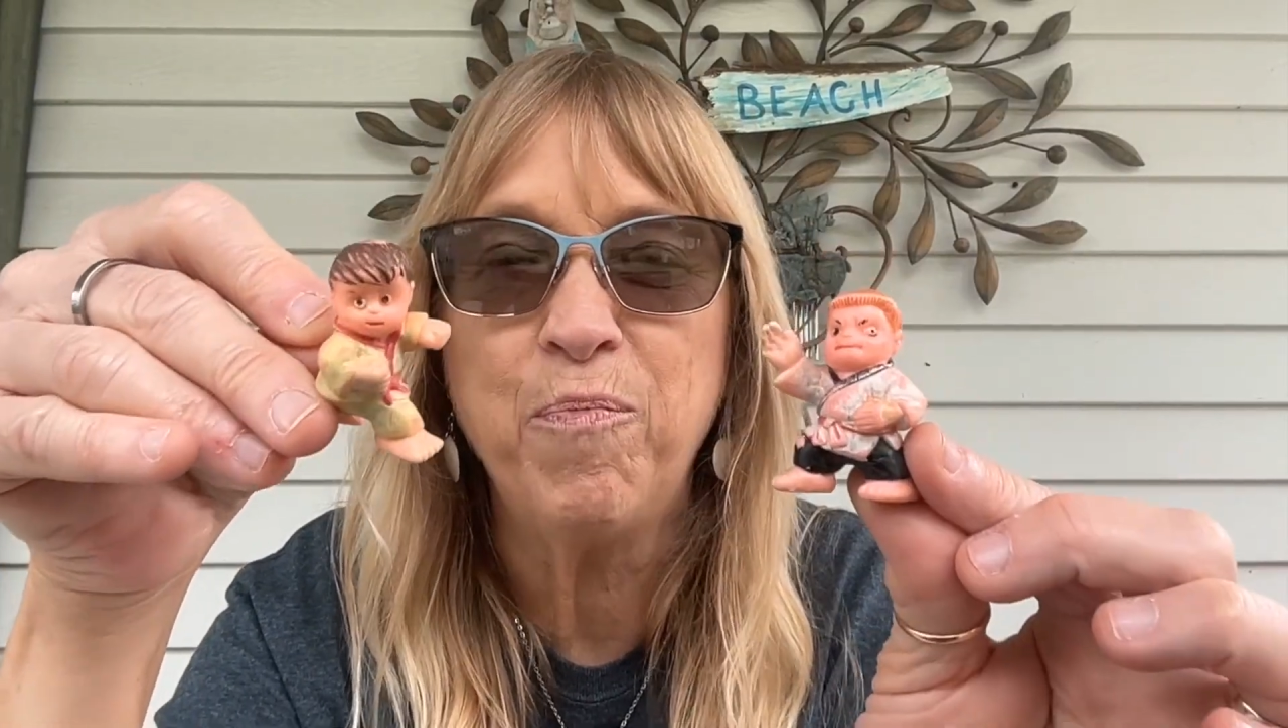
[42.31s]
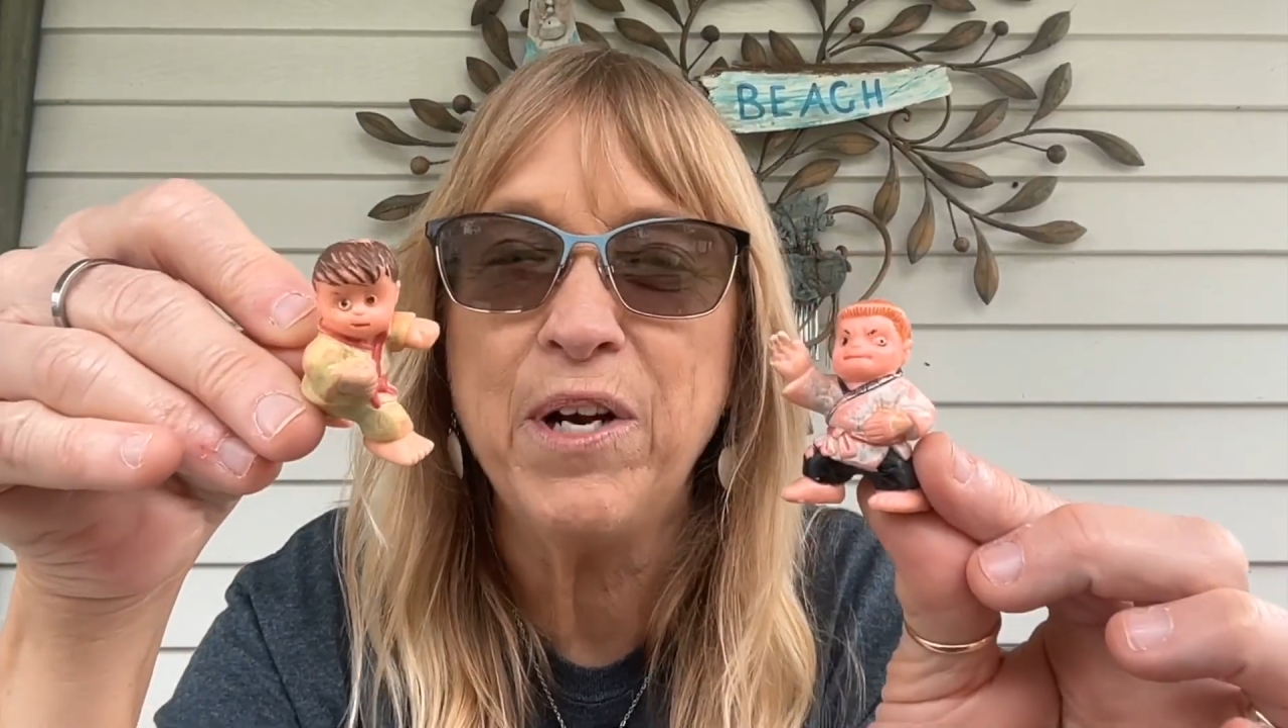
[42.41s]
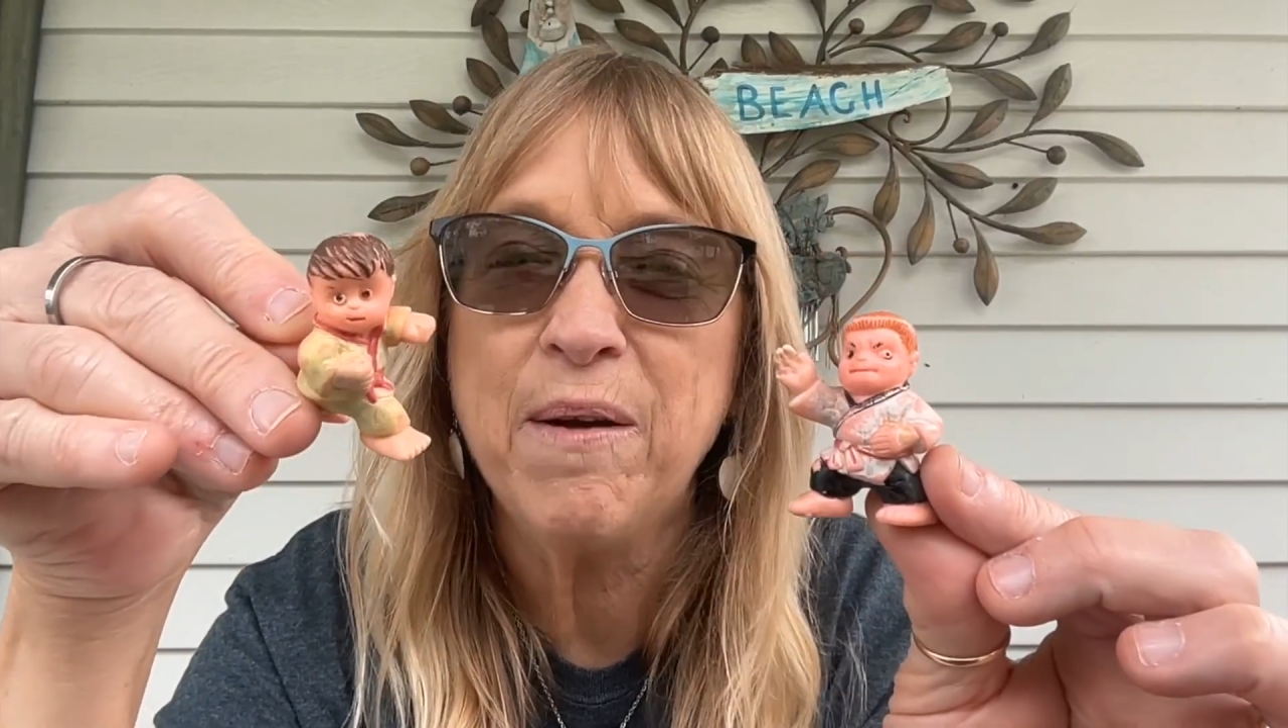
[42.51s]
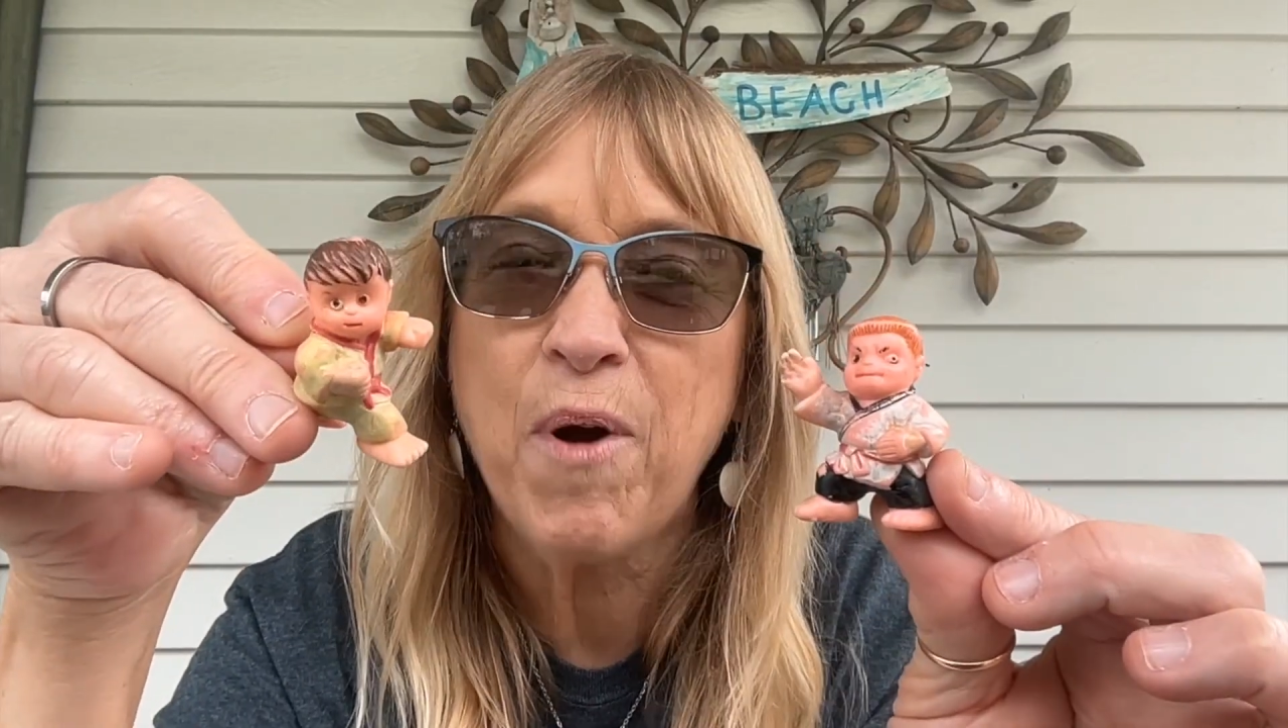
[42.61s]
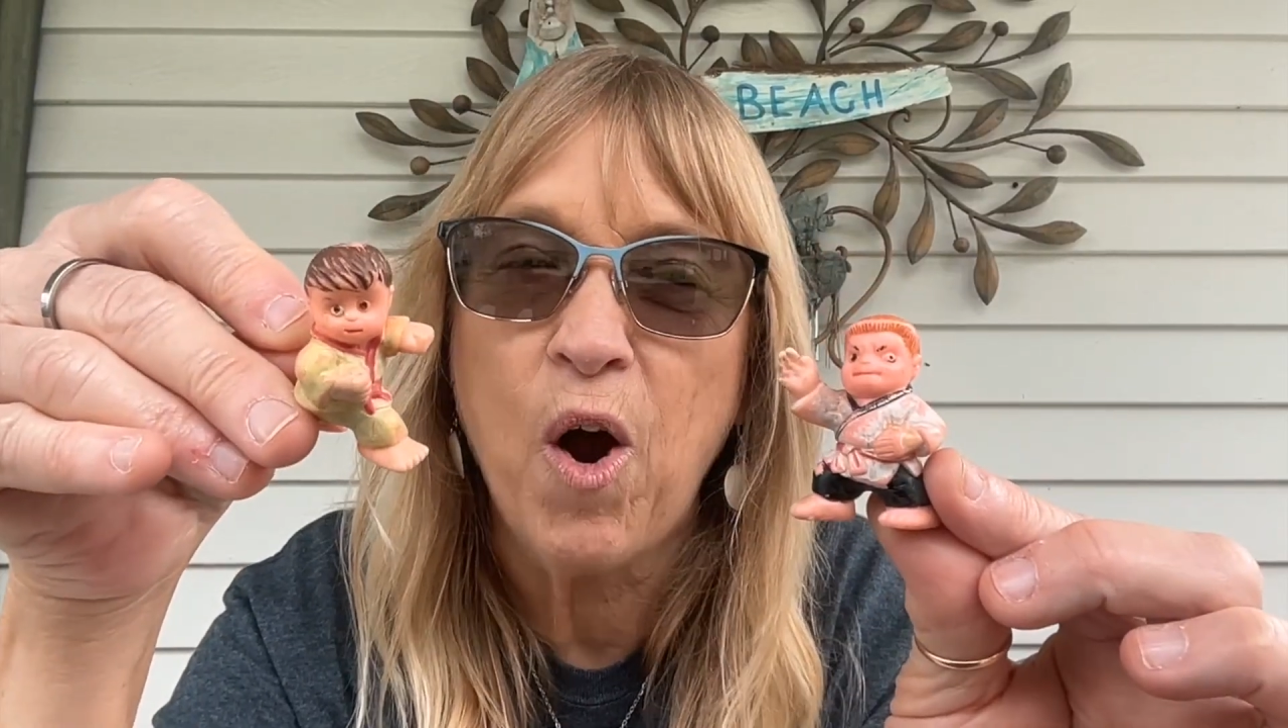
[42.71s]

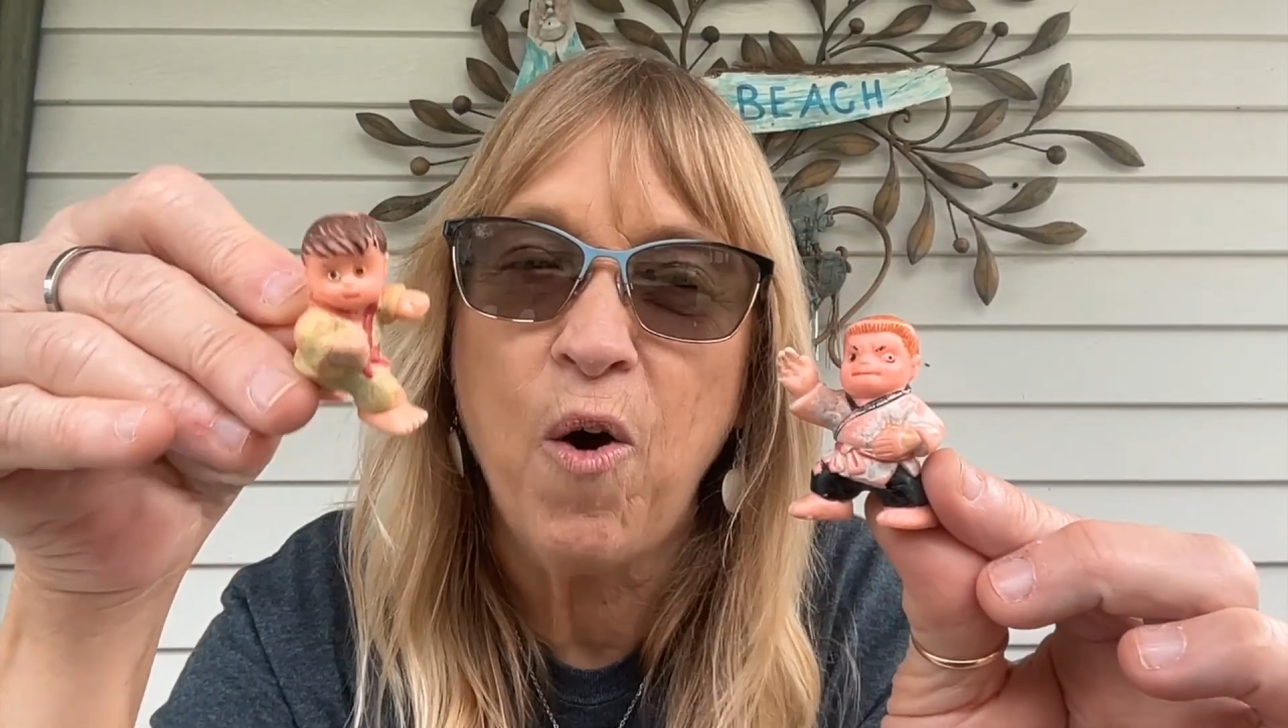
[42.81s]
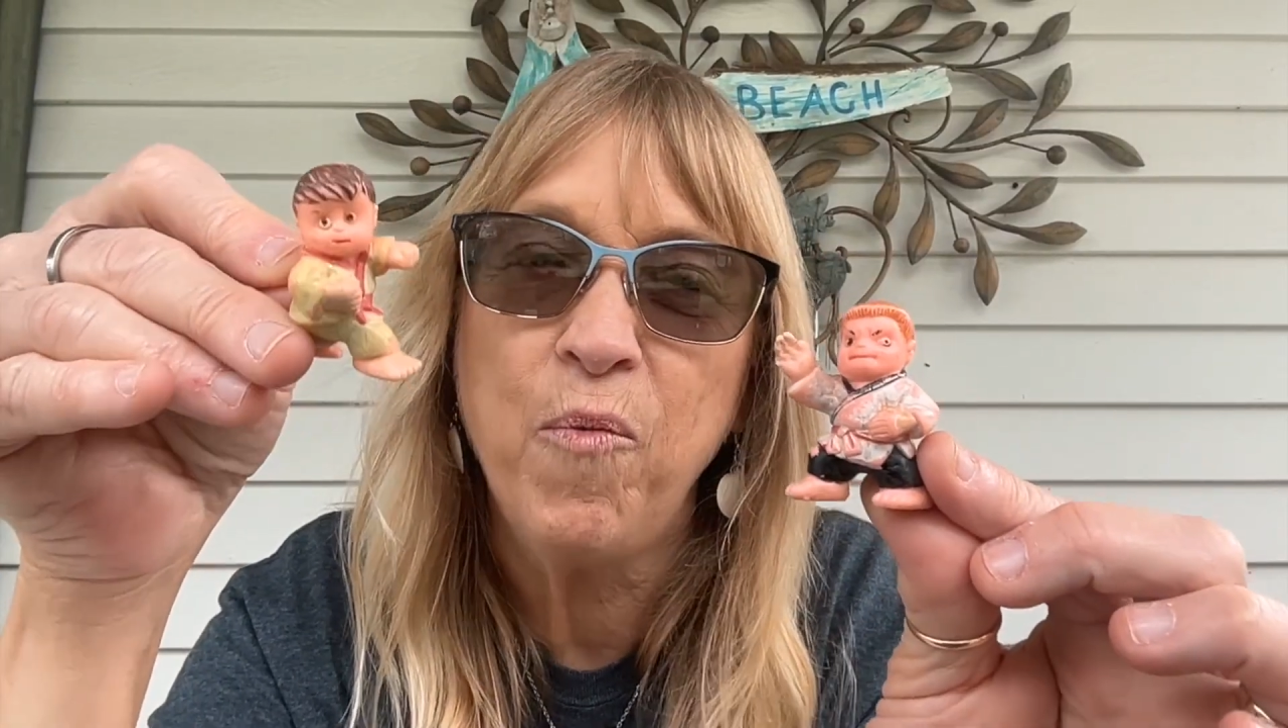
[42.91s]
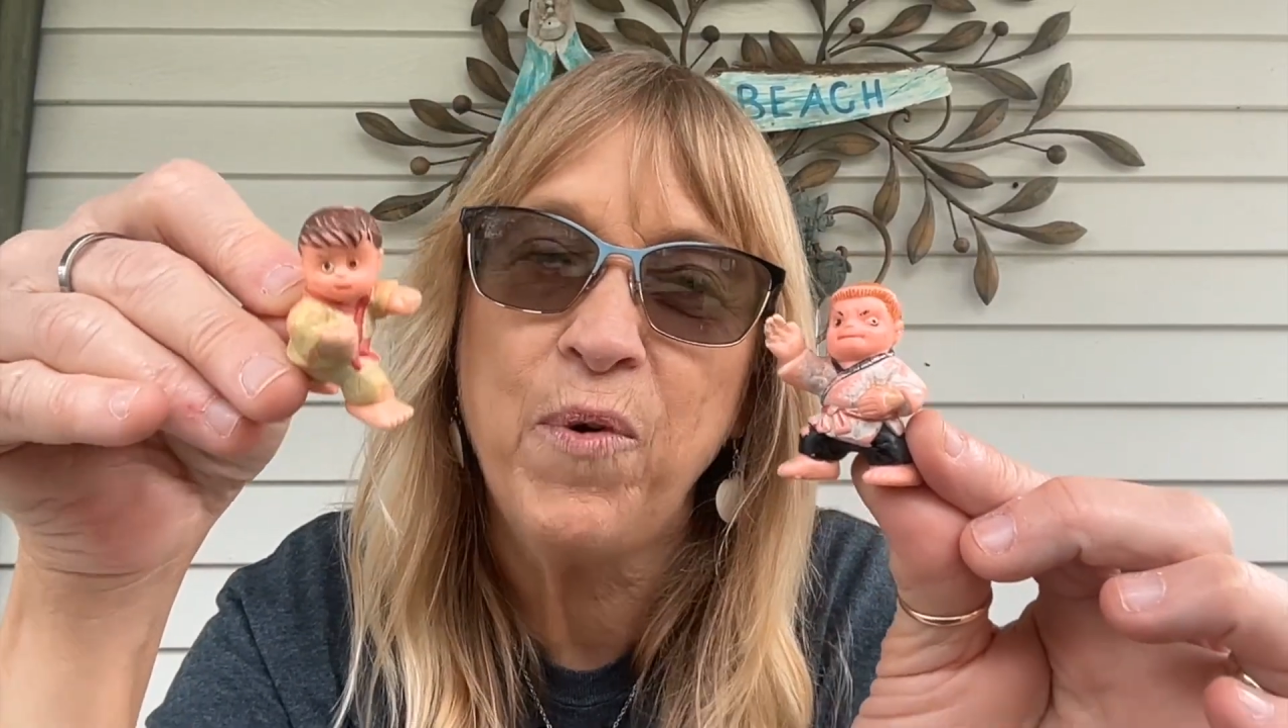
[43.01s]
bring them home.